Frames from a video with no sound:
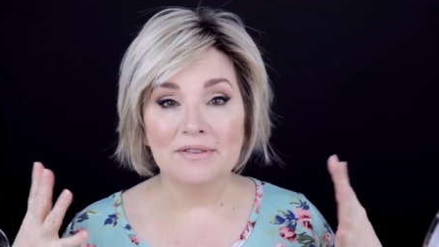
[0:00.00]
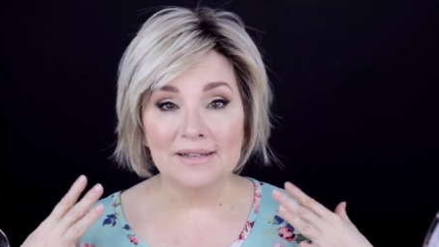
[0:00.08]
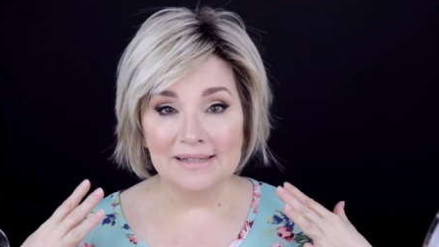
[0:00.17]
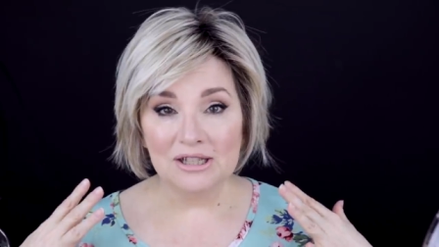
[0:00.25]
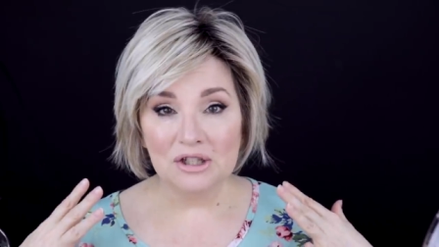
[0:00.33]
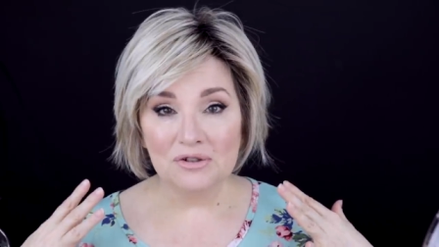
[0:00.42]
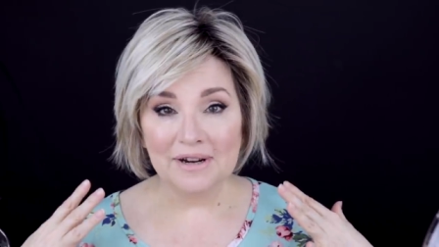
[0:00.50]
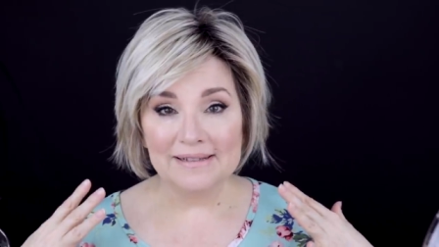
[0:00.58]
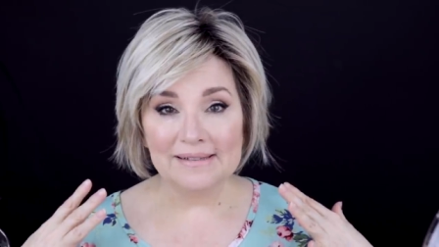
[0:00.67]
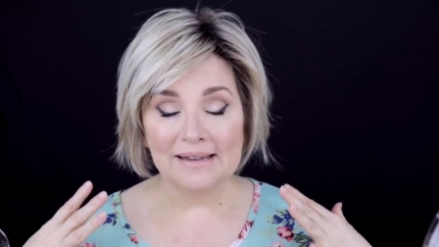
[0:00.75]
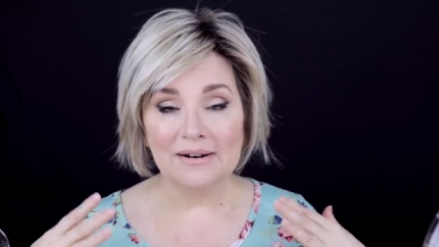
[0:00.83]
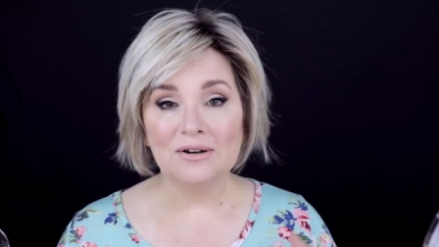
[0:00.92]
this is
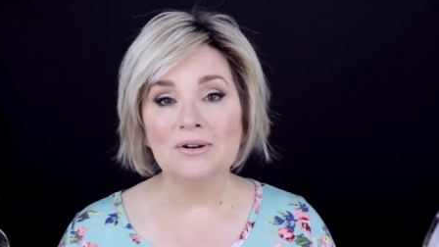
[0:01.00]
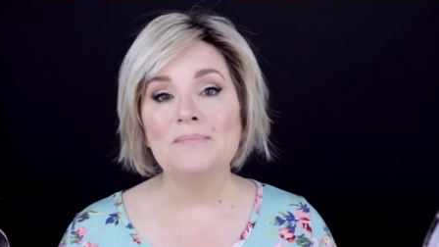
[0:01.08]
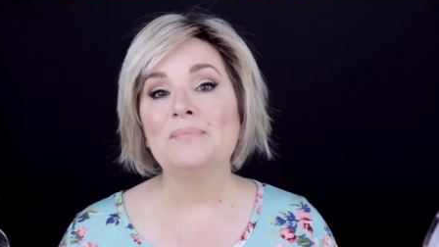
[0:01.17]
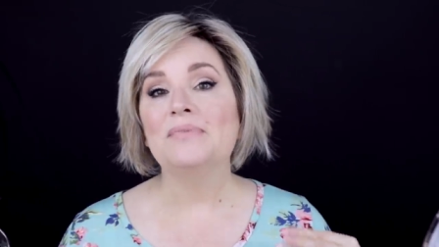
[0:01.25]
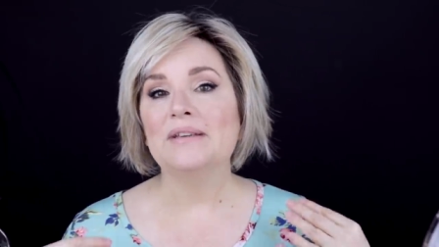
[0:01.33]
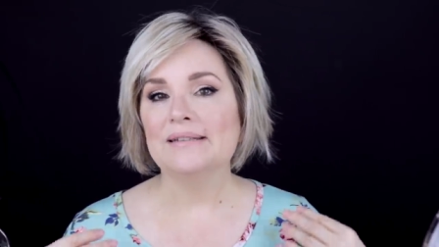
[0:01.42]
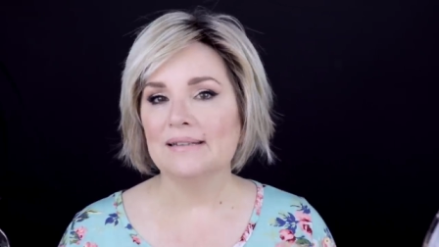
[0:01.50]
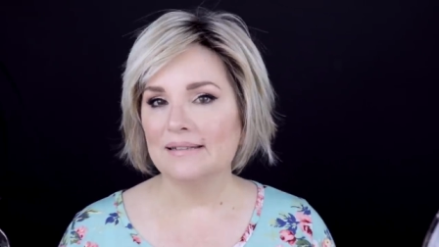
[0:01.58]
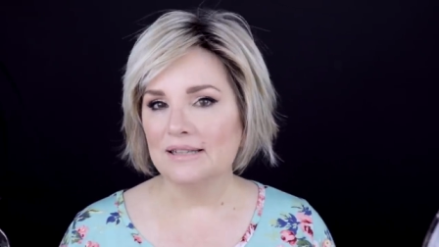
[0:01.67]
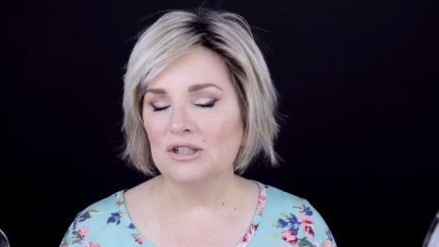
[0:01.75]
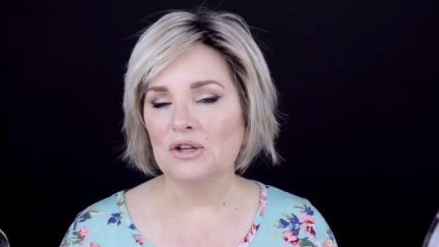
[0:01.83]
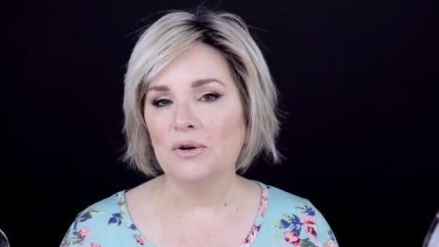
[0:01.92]
Trendsetter. This
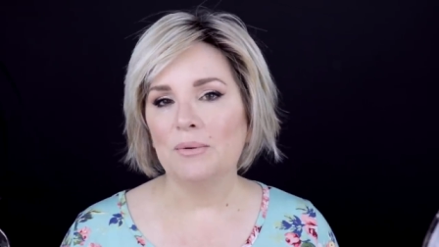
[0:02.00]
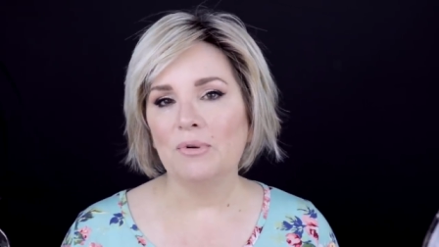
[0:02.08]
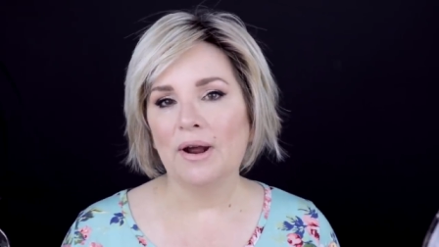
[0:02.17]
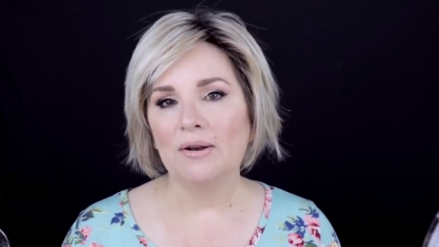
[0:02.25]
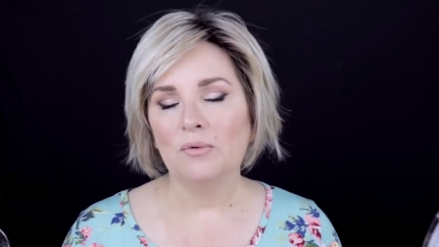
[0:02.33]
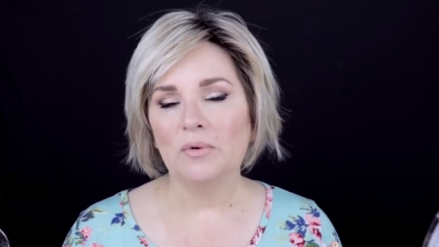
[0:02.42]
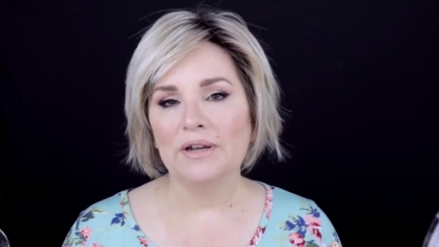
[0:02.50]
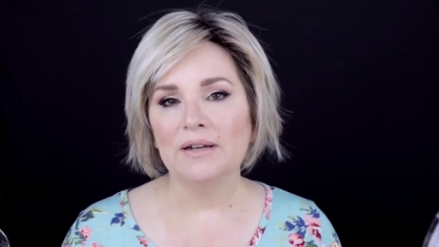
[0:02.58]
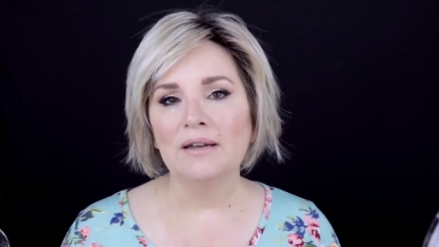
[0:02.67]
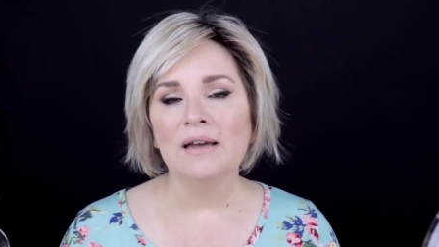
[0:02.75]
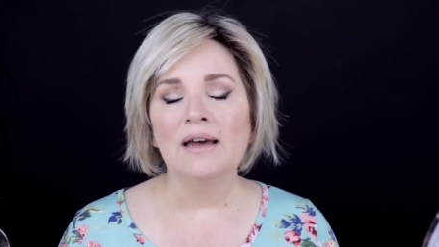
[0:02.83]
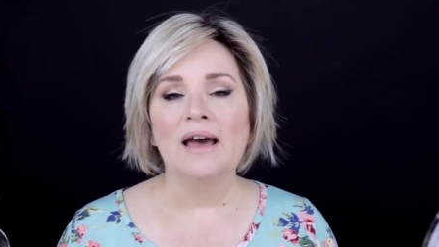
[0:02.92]
is a Toni Brattin
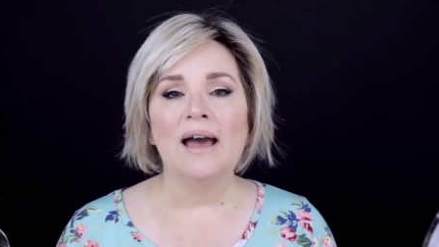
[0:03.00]
wig,